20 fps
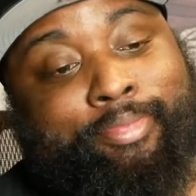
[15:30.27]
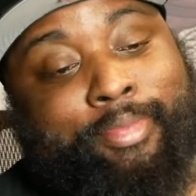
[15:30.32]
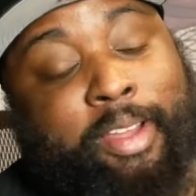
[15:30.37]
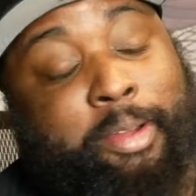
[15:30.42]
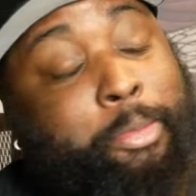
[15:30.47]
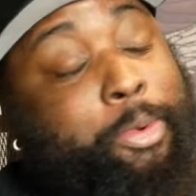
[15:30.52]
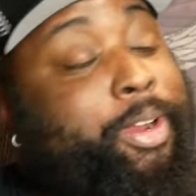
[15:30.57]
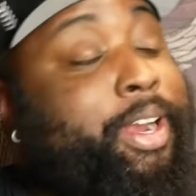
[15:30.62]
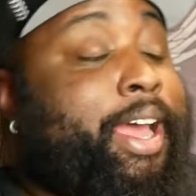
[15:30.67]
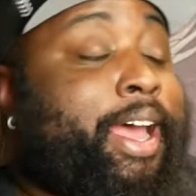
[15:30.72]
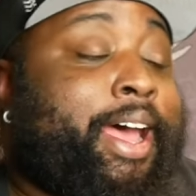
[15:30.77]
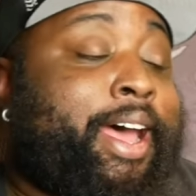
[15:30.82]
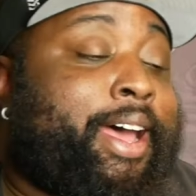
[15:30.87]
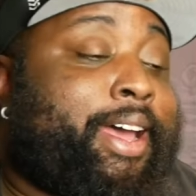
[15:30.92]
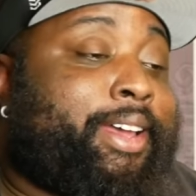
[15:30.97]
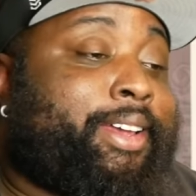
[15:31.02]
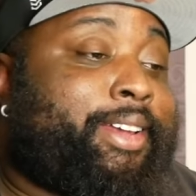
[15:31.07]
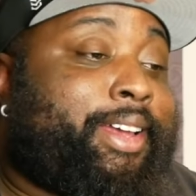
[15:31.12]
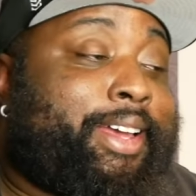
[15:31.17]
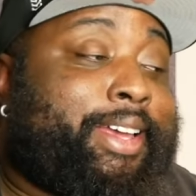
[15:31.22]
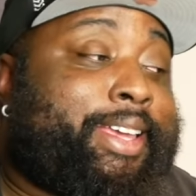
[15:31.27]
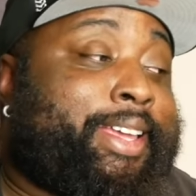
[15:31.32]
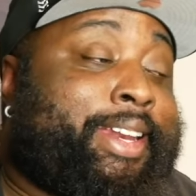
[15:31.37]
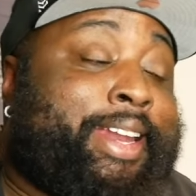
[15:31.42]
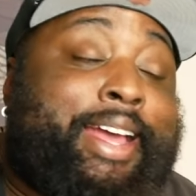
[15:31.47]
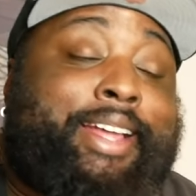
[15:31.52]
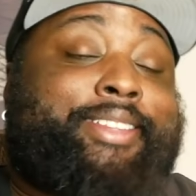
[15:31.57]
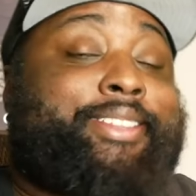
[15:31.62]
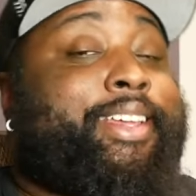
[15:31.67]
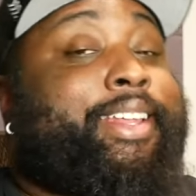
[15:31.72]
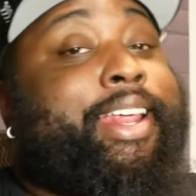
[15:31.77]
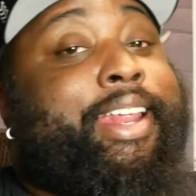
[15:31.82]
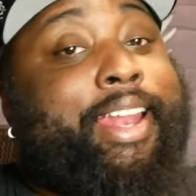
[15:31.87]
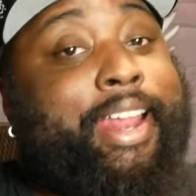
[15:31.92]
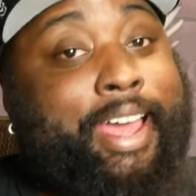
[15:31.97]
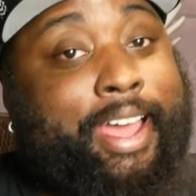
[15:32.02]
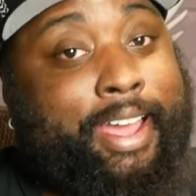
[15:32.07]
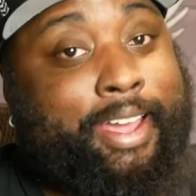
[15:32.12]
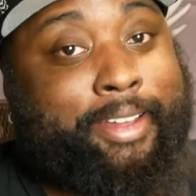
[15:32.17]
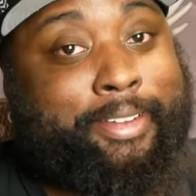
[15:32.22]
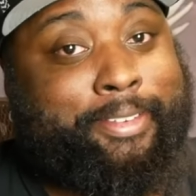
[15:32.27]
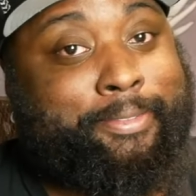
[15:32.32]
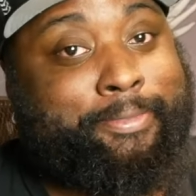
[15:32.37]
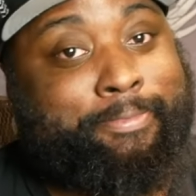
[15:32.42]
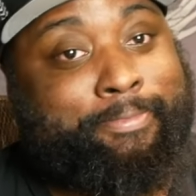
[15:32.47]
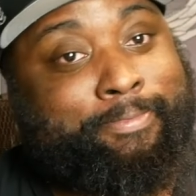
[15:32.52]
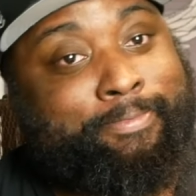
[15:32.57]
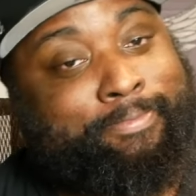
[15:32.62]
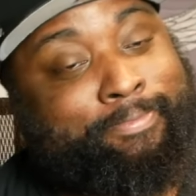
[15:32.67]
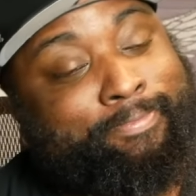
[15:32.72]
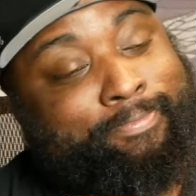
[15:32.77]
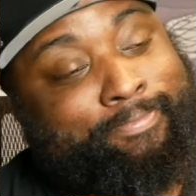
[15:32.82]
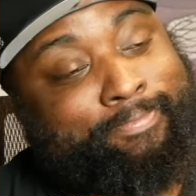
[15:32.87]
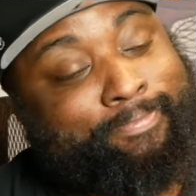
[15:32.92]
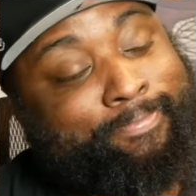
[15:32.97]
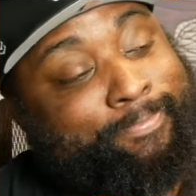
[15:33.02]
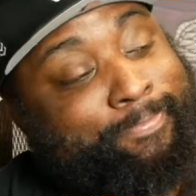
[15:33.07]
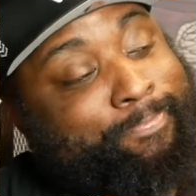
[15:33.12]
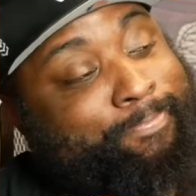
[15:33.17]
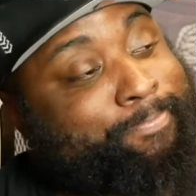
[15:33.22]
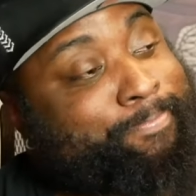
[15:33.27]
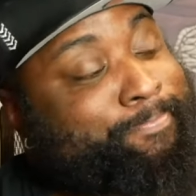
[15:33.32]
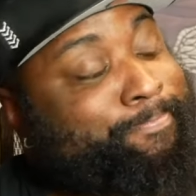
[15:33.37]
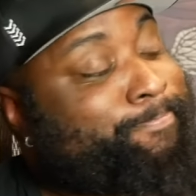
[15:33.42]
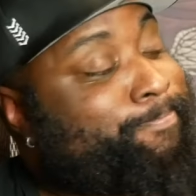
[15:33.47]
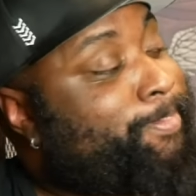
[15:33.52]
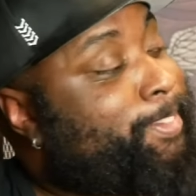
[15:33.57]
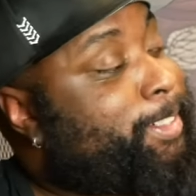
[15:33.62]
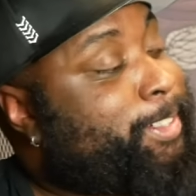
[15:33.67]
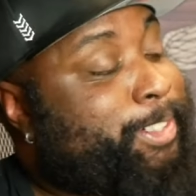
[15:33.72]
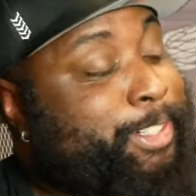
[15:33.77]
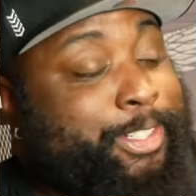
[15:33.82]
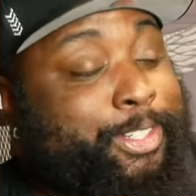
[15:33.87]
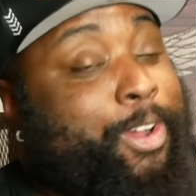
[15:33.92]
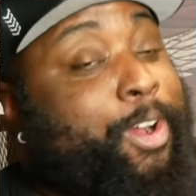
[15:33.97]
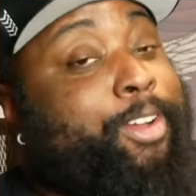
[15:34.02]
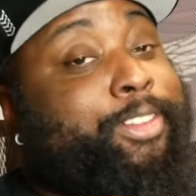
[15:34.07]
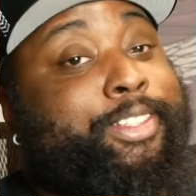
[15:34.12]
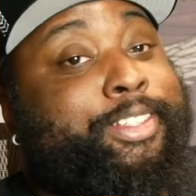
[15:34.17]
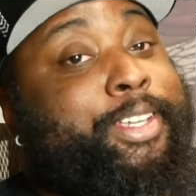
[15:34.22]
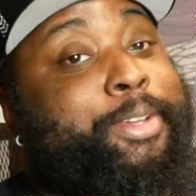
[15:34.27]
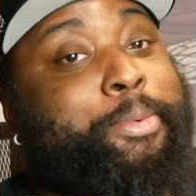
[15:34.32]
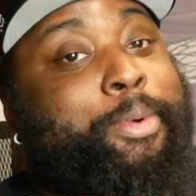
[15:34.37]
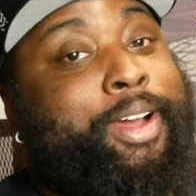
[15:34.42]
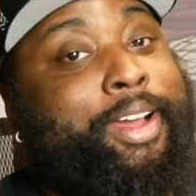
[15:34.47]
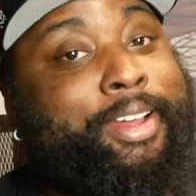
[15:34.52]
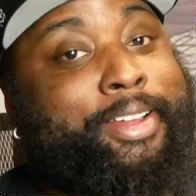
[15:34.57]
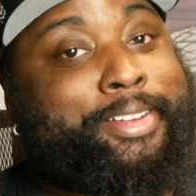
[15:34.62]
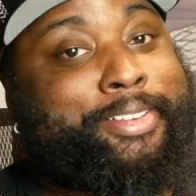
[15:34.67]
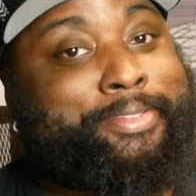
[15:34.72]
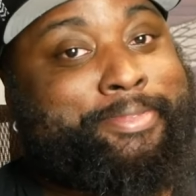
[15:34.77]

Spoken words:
I'm on a high. I cannot tell a lie. It's just hard to say why.